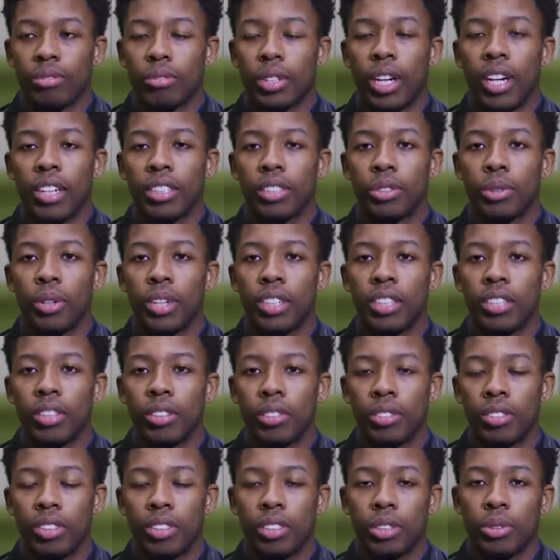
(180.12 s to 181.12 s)
like twenty,
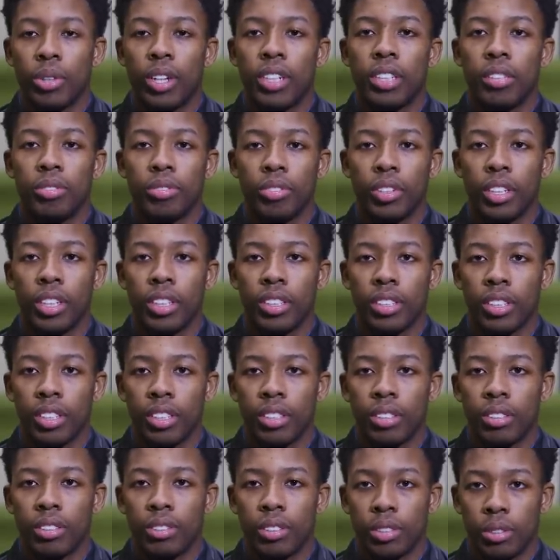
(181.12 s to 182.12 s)
under twenty-threes
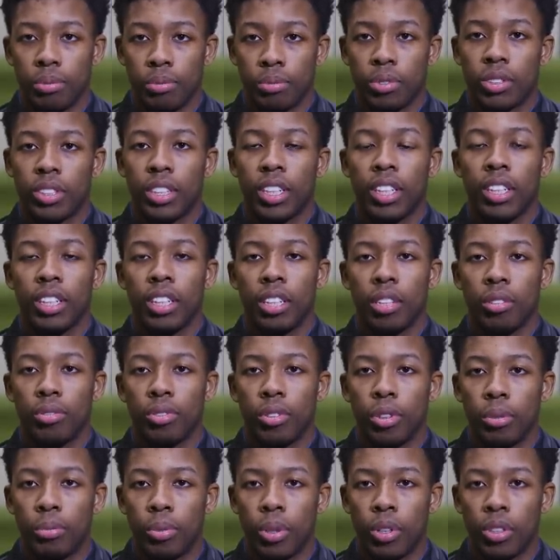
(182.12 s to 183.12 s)
and senior
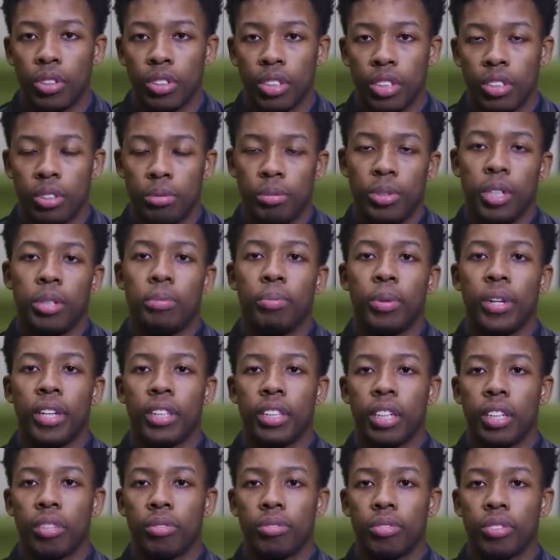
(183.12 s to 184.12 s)
football is going to be a
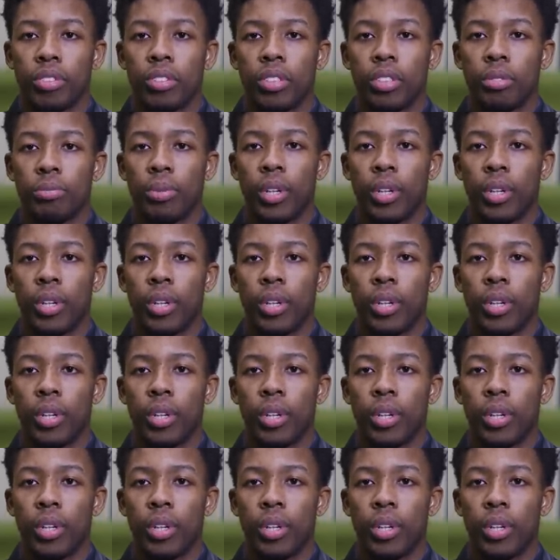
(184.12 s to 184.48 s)
bit different, a